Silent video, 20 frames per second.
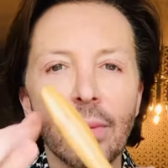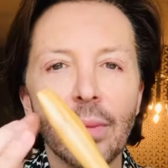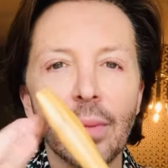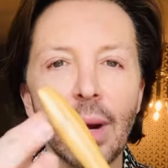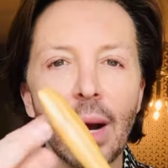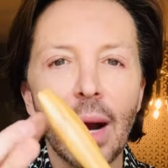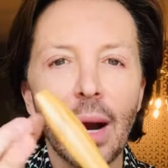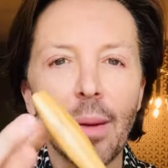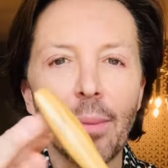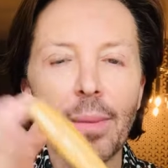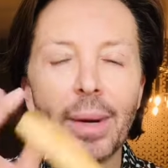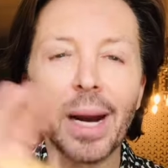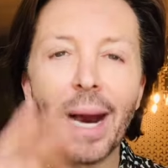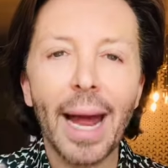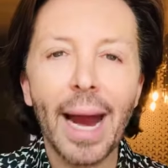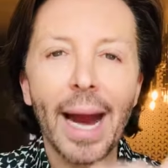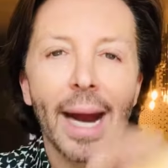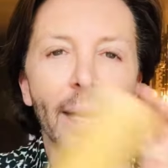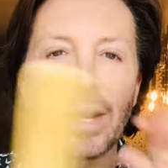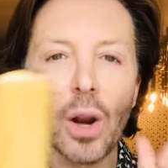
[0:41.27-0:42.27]
um, little
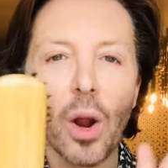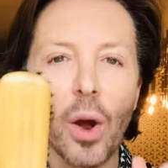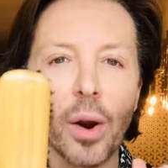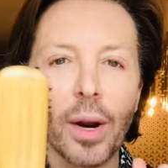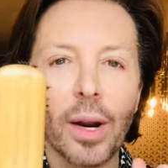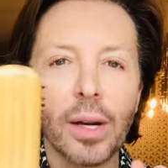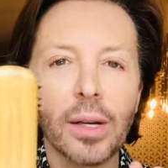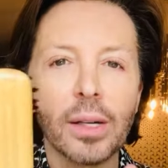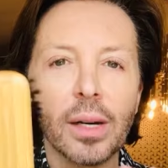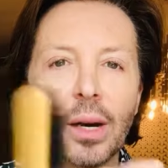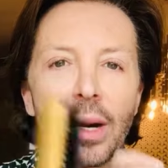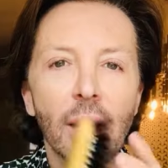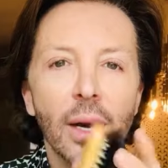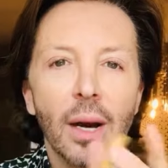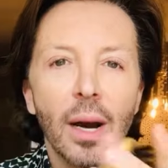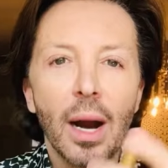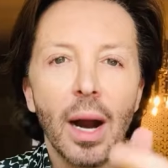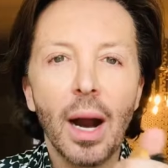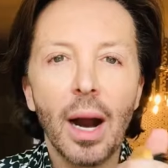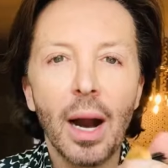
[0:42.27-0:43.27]
handle on it.
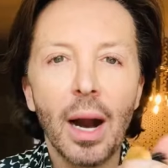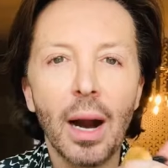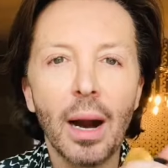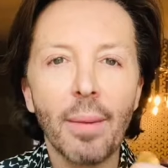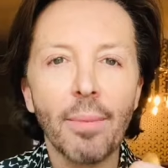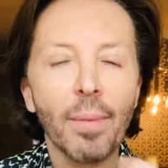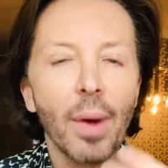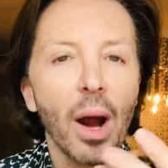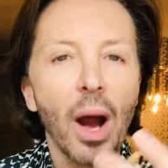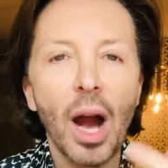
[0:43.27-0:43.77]
Um,